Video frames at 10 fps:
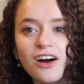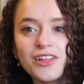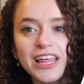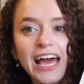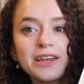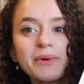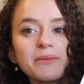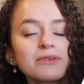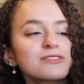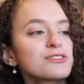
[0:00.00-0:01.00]
Oh, the end
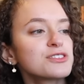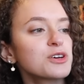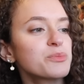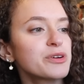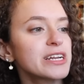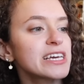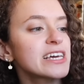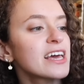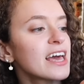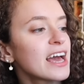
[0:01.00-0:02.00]
papers are so
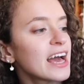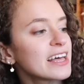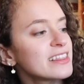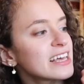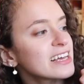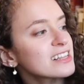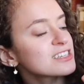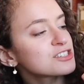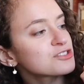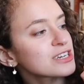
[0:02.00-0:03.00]
pretty, and the
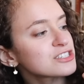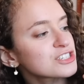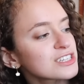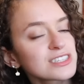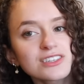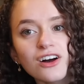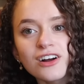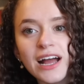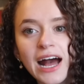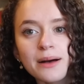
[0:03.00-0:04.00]
illustrations
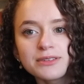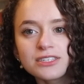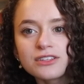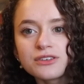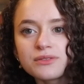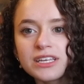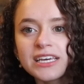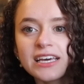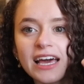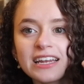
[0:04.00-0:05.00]
are
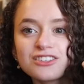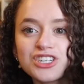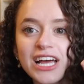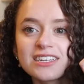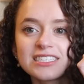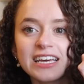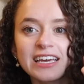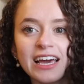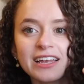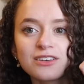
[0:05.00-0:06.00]
absolutely
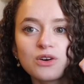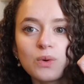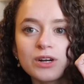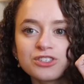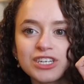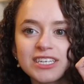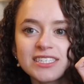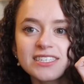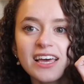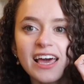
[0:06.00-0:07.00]
enchanting and
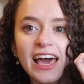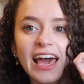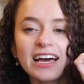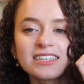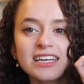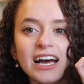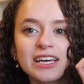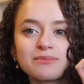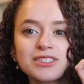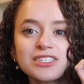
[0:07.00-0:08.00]
gorgeous, and I
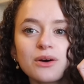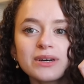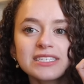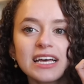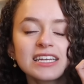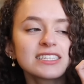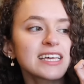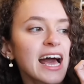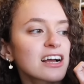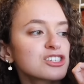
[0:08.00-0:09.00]
am so excited
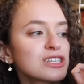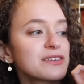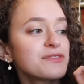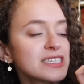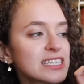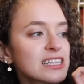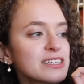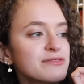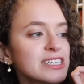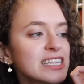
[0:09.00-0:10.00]
to actually
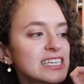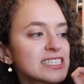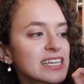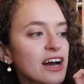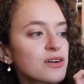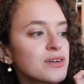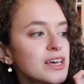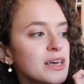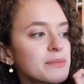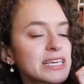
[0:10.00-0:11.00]
physically read this now,
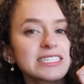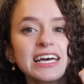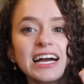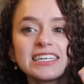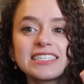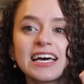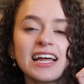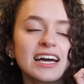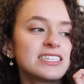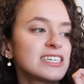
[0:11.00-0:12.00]
because like I said,
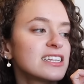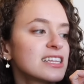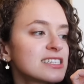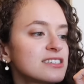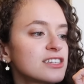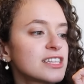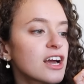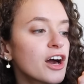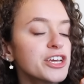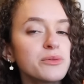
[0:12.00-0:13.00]
I did listen to
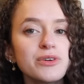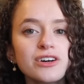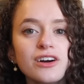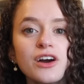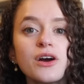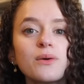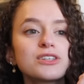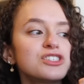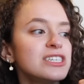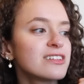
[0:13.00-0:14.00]
the audiobook,
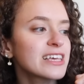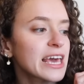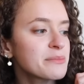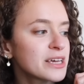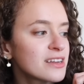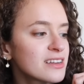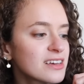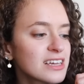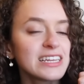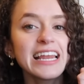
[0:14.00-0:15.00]
which Neil Gaiman
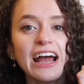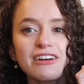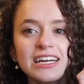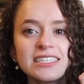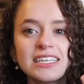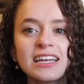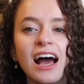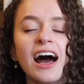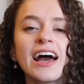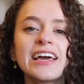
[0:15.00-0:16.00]
narrates, and
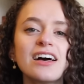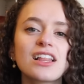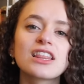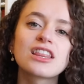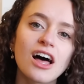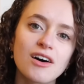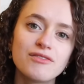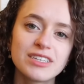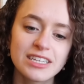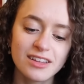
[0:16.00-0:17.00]
I
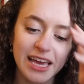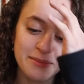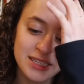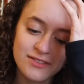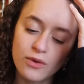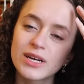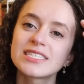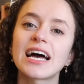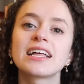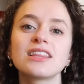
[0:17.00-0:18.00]
love Neil Gaiman's
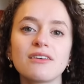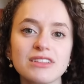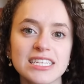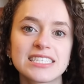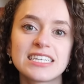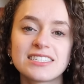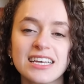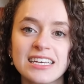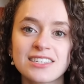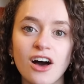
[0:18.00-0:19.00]
voice. I love listening to
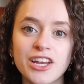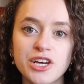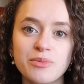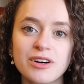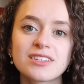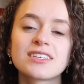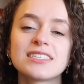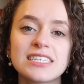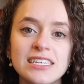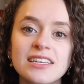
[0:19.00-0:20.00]
his audiobooks
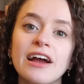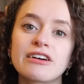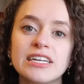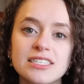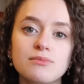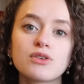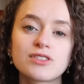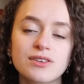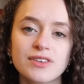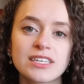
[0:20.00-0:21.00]
because he narrates
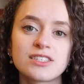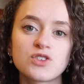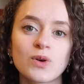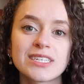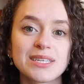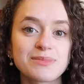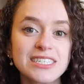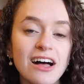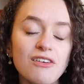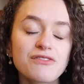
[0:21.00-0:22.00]
most of his stories
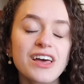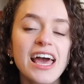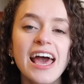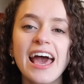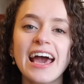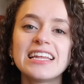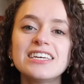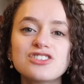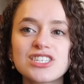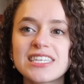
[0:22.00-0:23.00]
himself, and
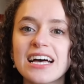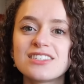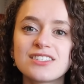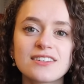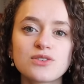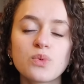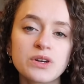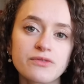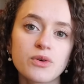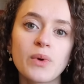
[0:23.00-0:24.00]
he just has such a
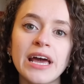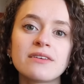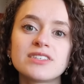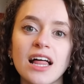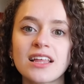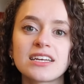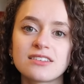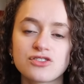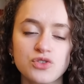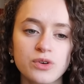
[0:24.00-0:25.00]
wonderful way of telling
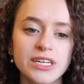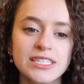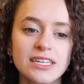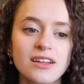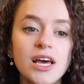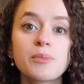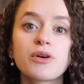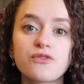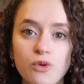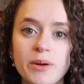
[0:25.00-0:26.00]
his stories and
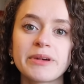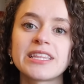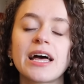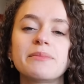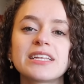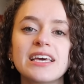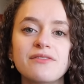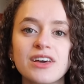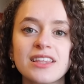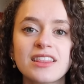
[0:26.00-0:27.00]
performing them and
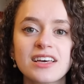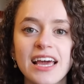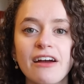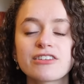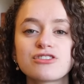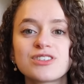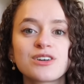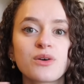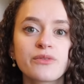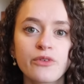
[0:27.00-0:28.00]
giving the characters
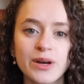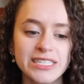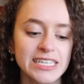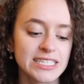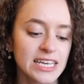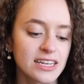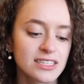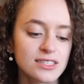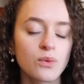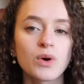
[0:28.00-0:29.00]
their own voices, and
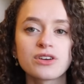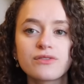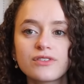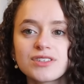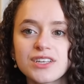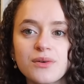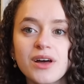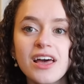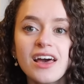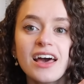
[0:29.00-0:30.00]
it's so wonderful. So
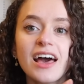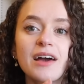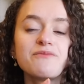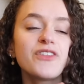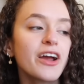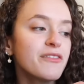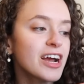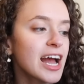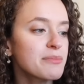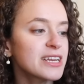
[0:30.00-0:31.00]
I'm very,
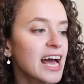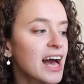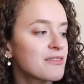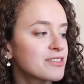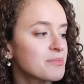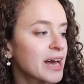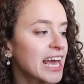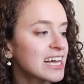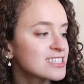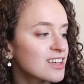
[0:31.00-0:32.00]
very happy to have my
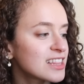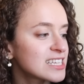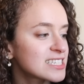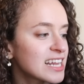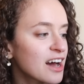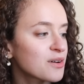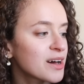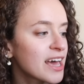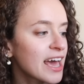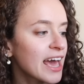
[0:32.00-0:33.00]
hands on this
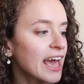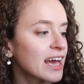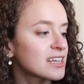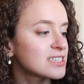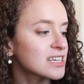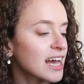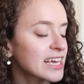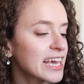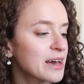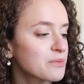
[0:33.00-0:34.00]
now, and I
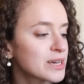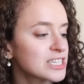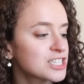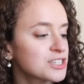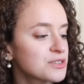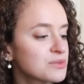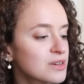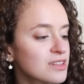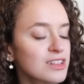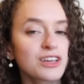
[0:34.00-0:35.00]
can't wait
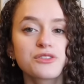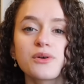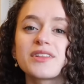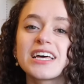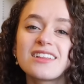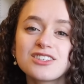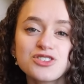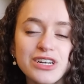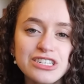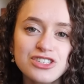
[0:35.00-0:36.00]
to look through all the
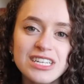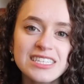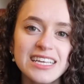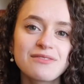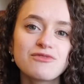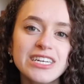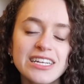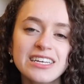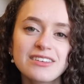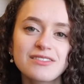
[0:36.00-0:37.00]
illustrations and read
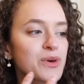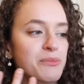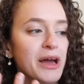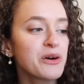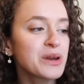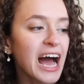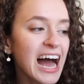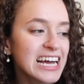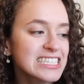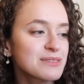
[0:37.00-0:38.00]
it with my own
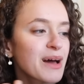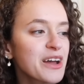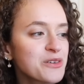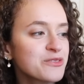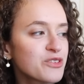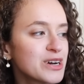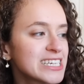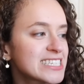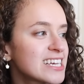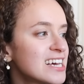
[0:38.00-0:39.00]
eyes and my own
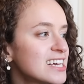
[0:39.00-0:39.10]
voice.